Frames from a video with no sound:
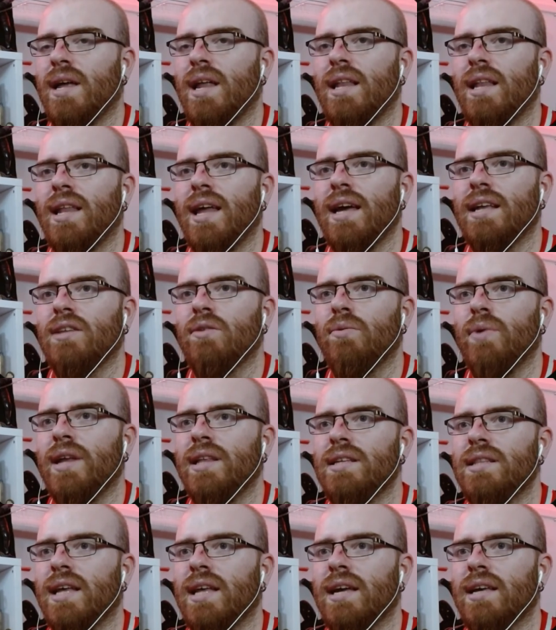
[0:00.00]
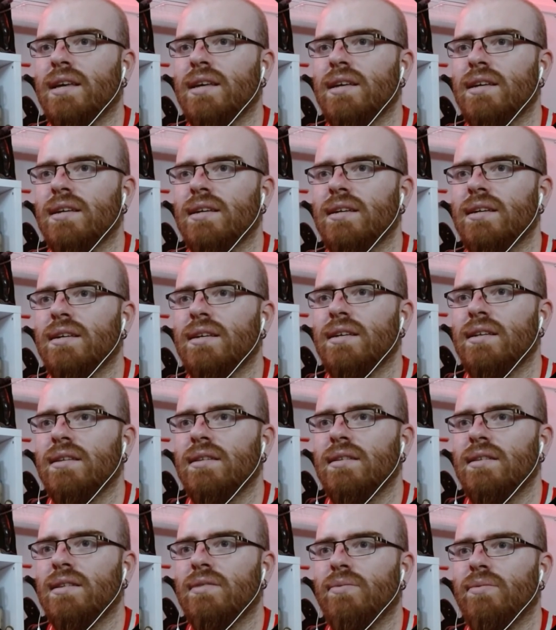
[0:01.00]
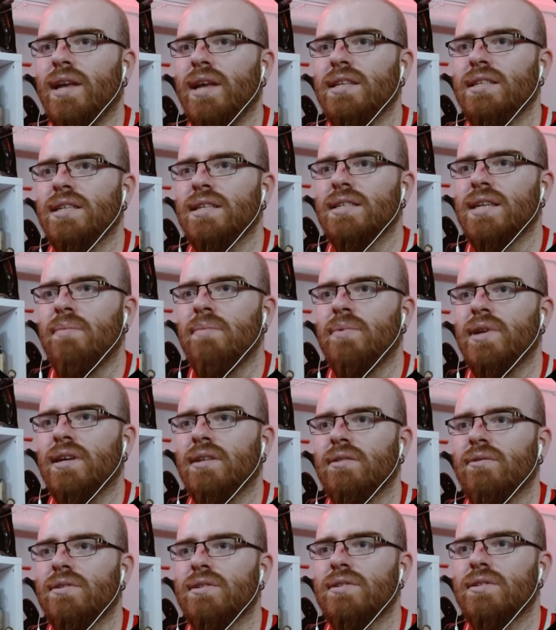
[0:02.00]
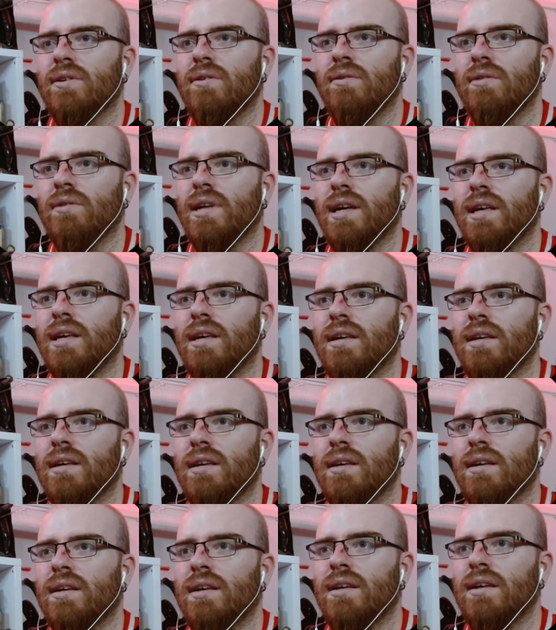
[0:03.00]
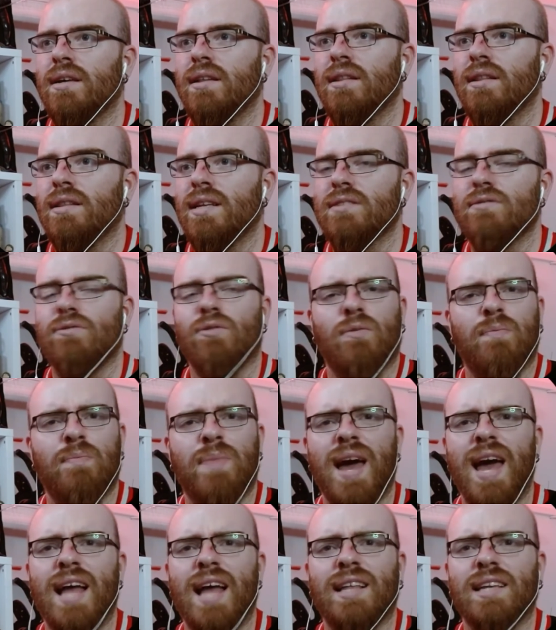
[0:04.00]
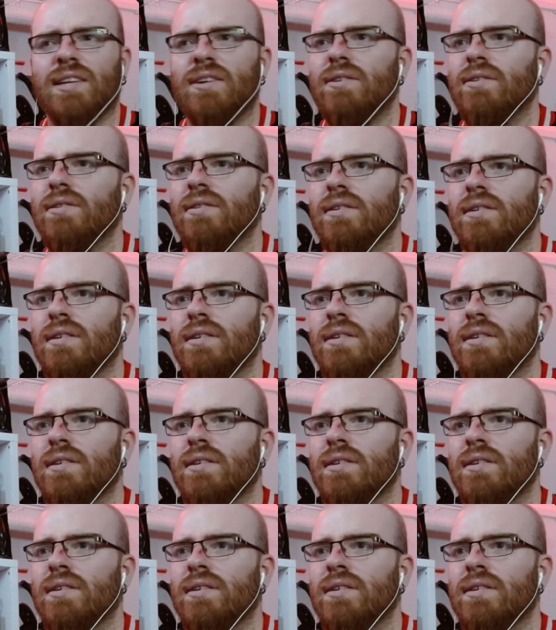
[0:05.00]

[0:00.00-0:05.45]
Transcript: I like the way, like, the way this is happening. It looks so, like, doesn't look bad, you know?